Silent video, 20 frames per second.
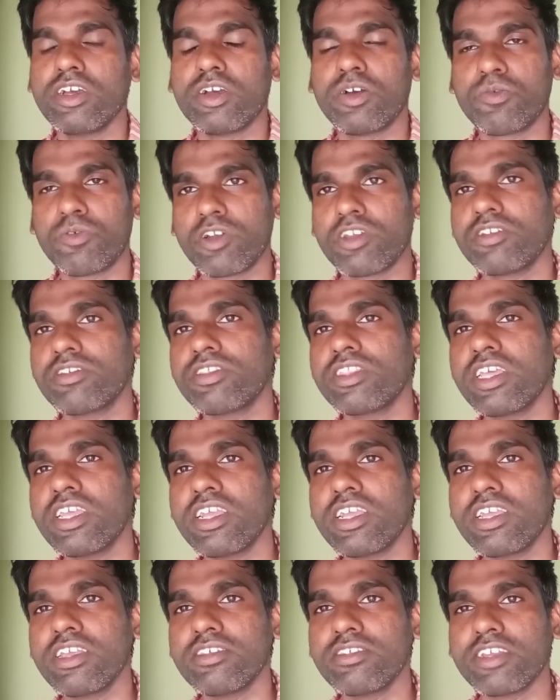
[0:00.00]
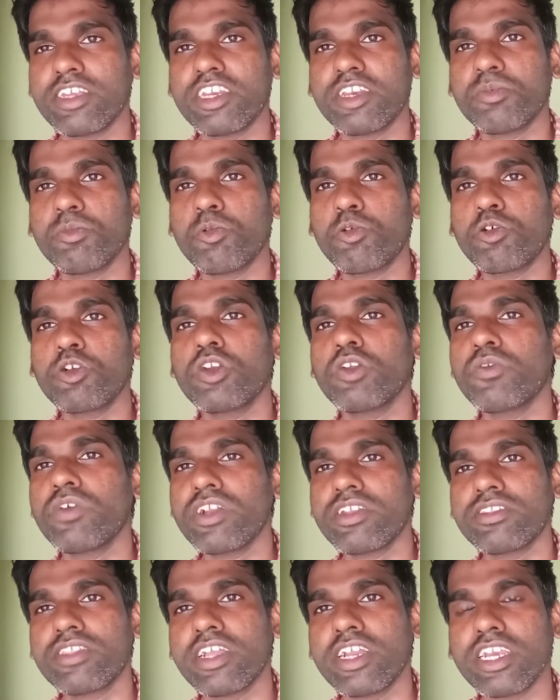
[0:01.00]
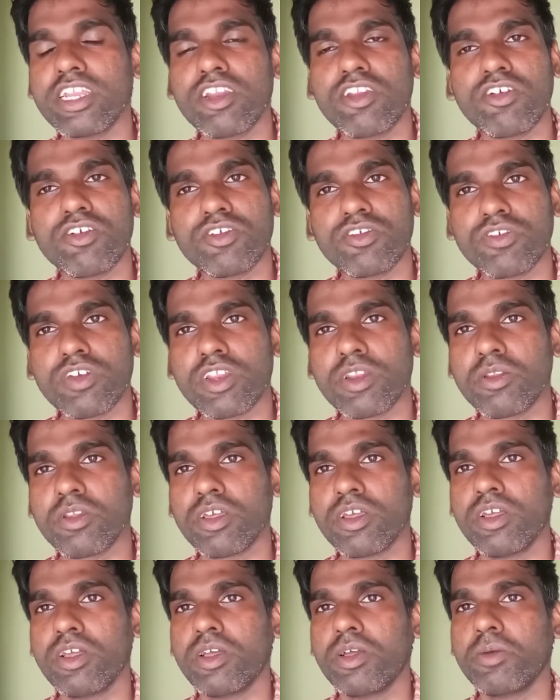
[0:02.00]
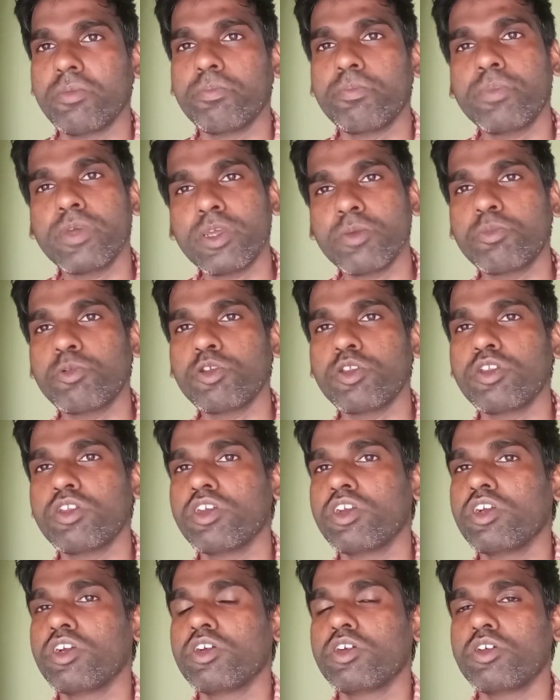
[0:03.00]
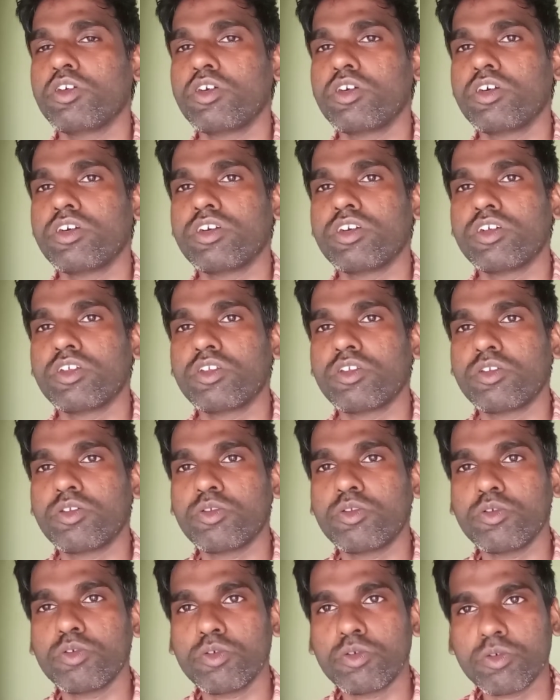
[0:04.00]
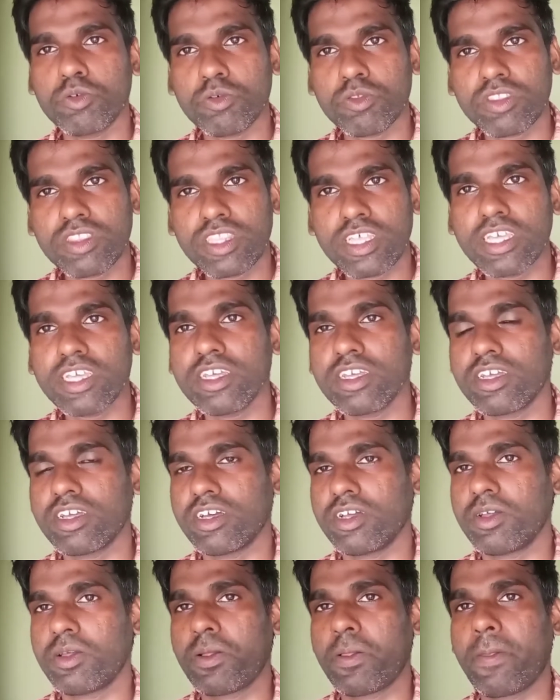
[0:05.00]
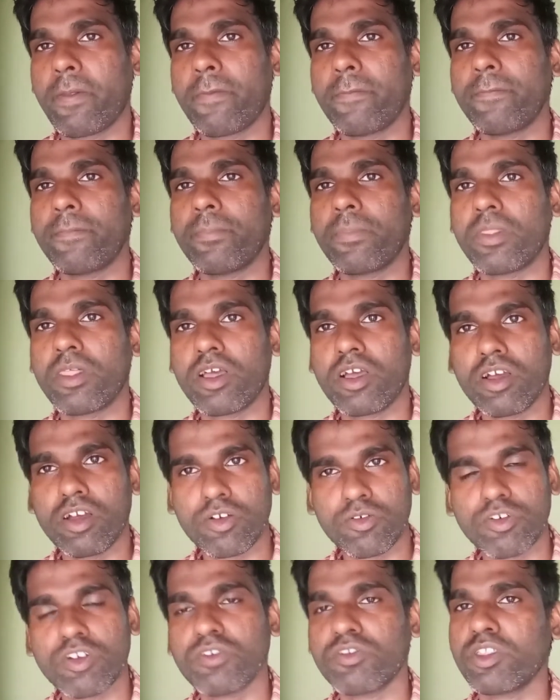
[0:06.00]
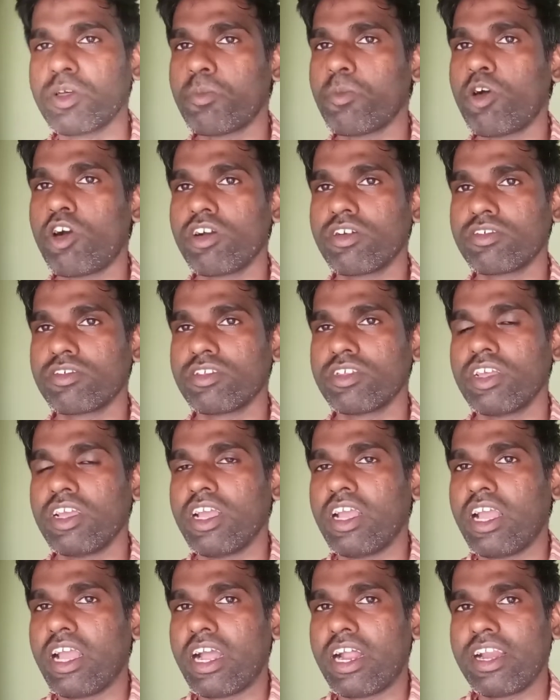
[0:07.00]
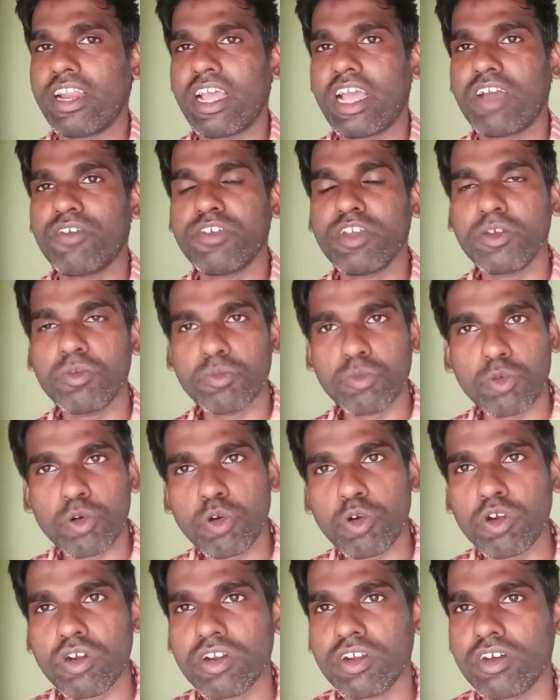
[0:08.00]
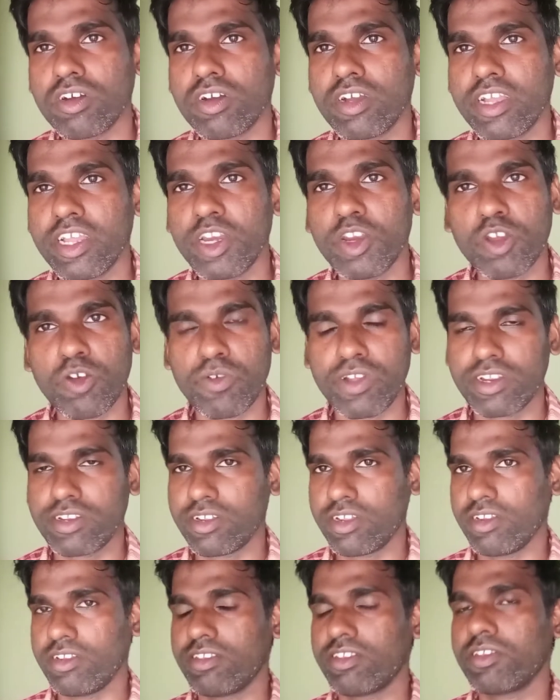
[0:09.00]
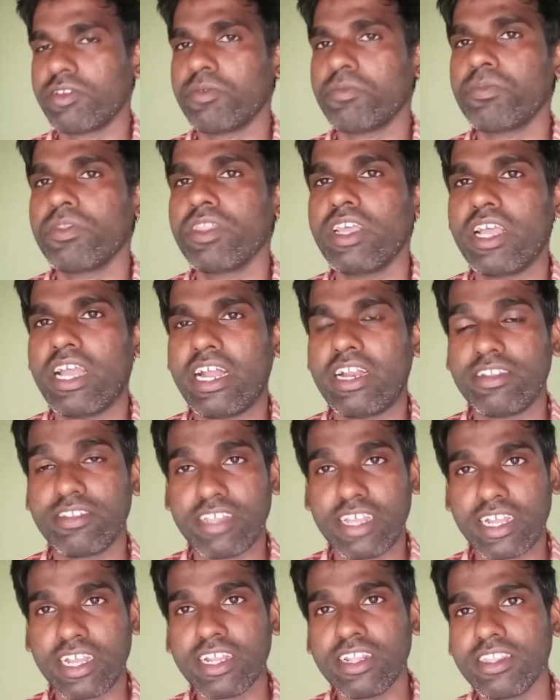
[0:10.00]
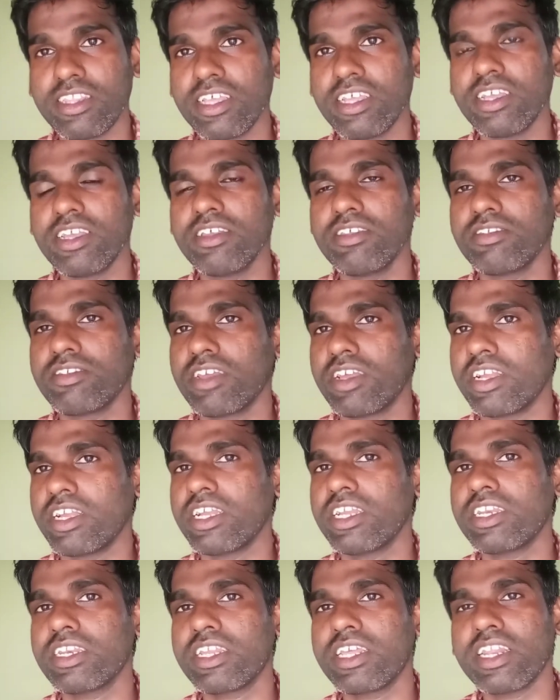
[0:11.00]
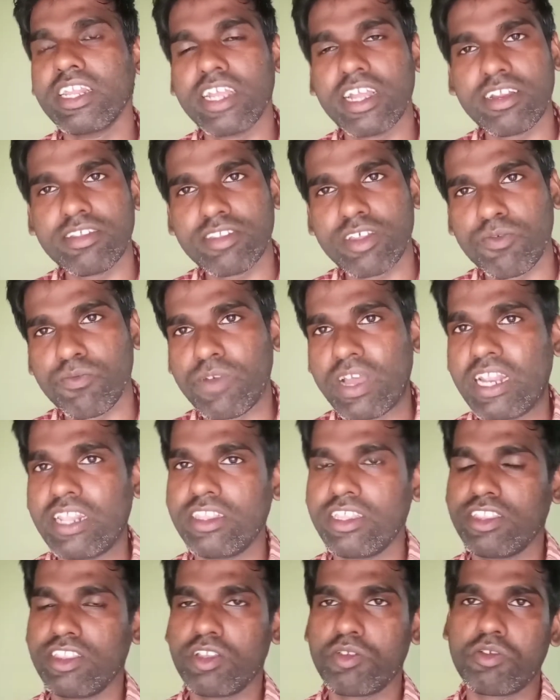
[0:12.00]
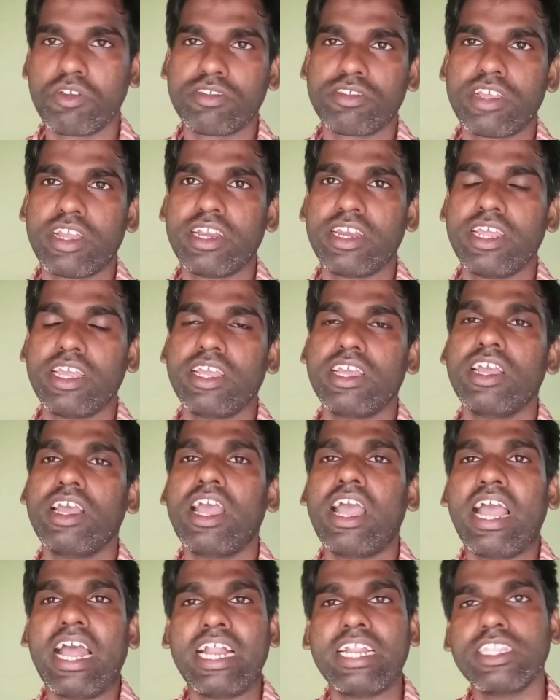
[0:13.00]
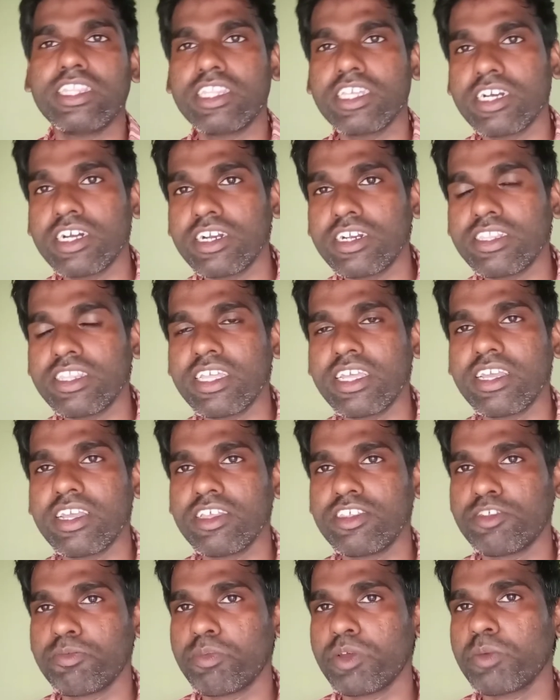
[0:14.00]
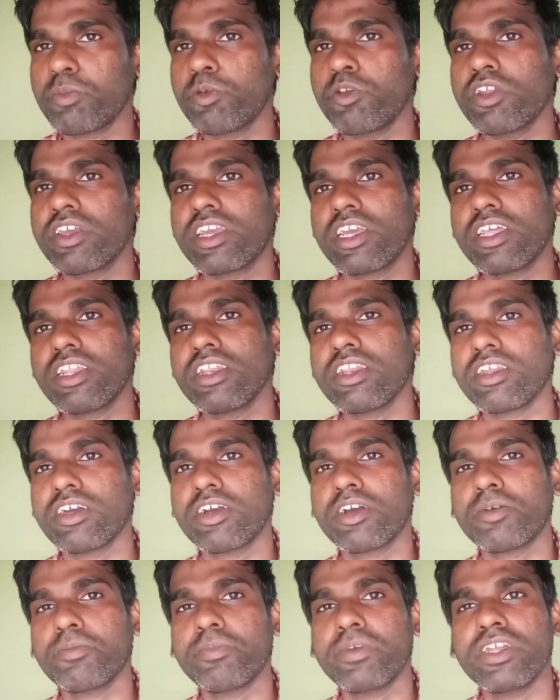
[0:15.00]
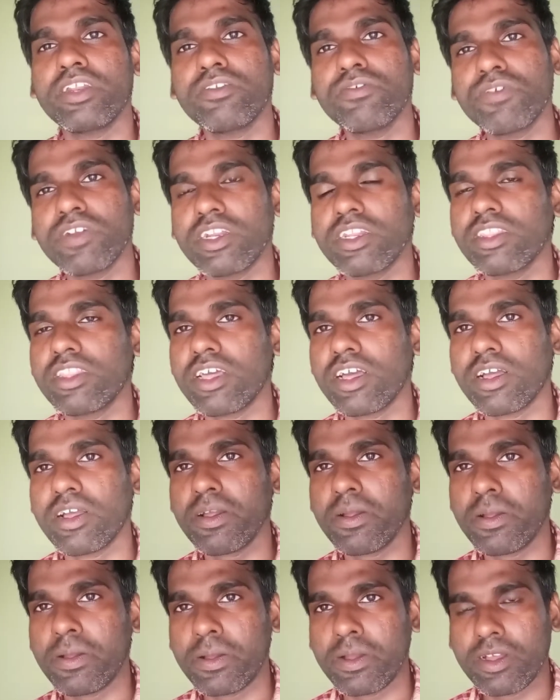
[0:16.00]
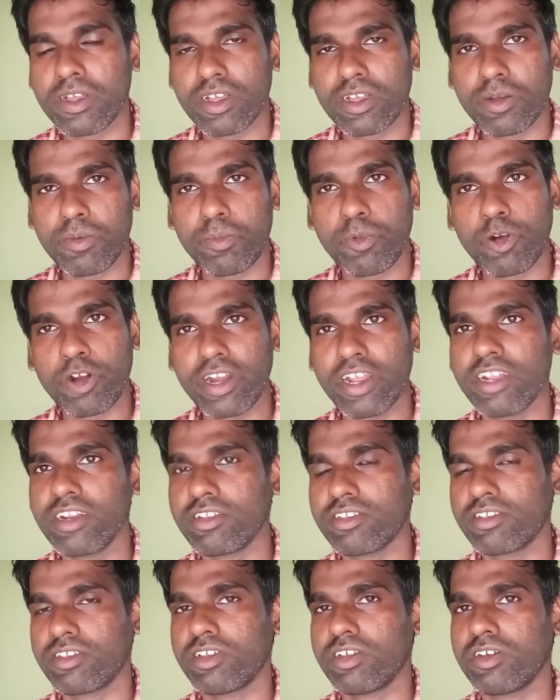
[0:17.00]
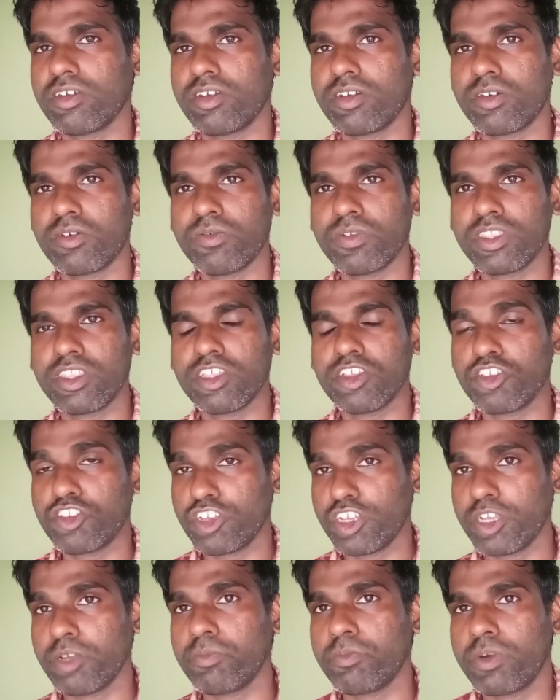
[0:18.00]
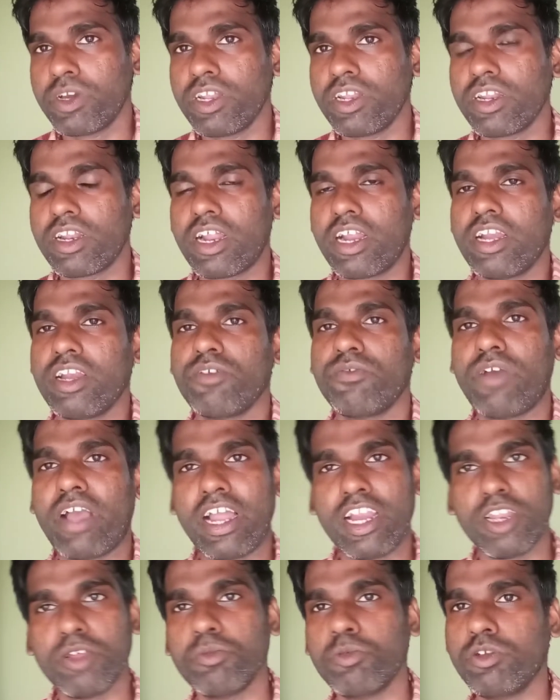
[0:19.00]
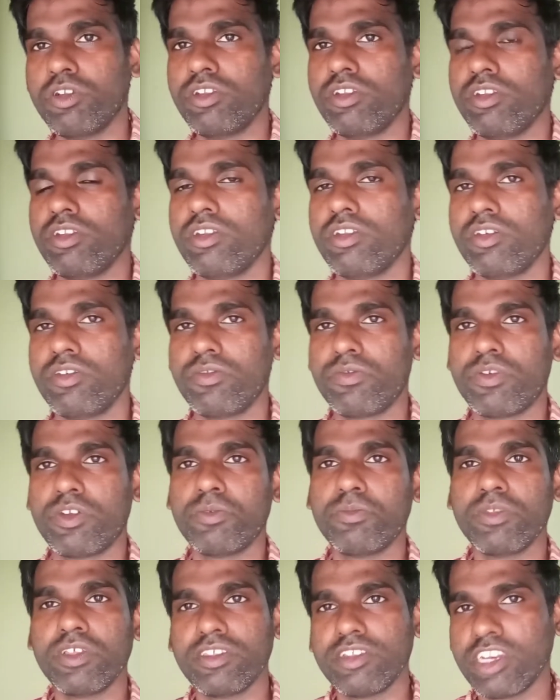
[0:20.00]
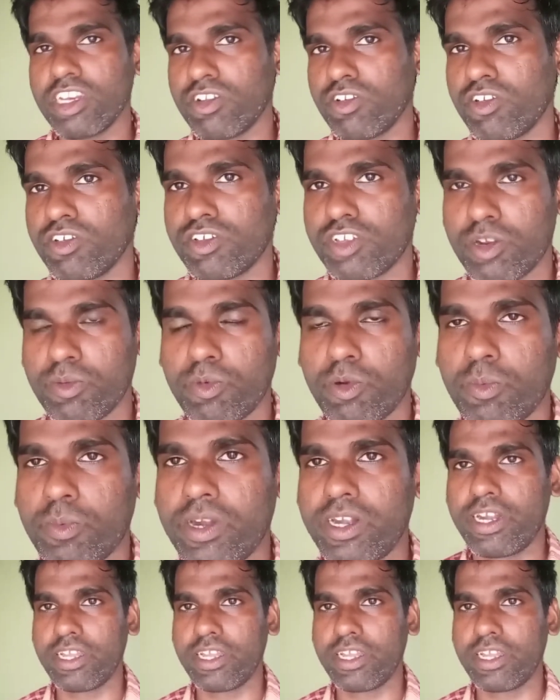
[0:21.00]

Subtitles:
First thing is it motivates the intellectual people uh, to think out of the box and having more innovations. And second thing is it creates the wealth in the society. And third thing is people can benefit the products with cheaper and valuable from these intellectual properties.